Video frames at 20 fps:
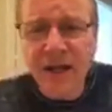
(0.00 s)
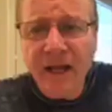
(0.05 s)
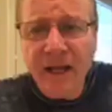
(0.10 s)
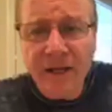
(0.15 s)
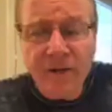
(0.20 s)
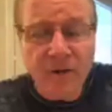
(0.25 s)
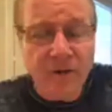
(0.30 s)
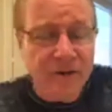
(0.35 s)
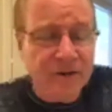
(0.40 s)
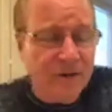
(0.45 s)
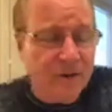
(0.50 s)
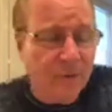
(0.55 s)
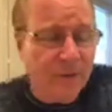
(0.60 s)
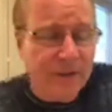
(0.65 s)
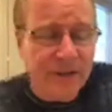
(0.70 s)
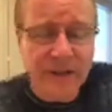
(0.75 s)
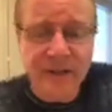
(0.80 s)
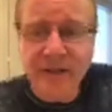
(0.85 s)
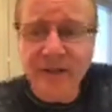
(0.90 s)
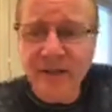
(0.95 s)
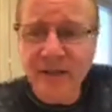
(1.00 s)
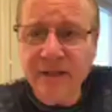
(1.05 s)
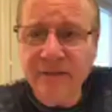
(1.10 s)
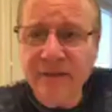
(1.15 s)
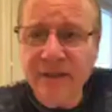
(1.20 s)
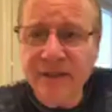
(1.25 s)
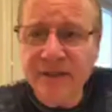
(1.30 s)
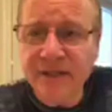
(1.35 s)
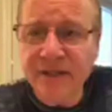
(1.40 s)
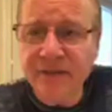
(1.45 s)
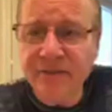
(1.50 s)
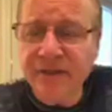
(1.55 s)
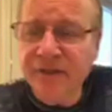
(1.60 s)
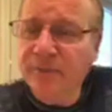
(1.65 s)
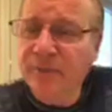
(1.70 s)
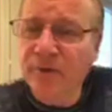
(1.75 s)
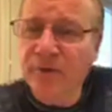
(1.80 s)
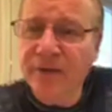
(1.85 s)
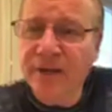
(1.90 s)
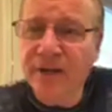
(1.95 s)
and also we did the TV
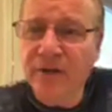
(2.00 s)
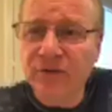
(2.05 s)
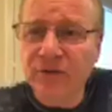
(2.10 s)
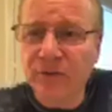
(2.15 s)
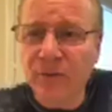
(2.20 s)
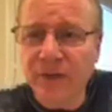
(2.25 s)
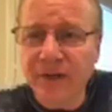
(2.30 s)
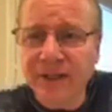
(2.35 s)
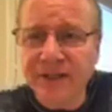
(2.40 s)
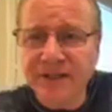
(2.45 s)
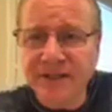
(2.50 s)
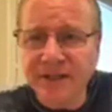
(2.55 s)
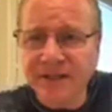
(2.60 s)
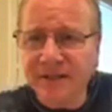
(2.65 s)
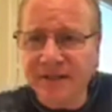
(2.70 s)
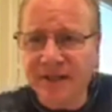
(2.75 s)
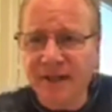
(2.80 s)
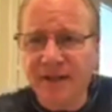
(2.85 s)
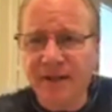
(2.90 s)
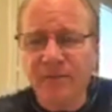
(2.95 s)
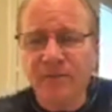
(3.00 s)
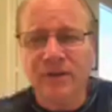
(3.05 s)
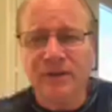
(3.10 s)
series Marino 2016,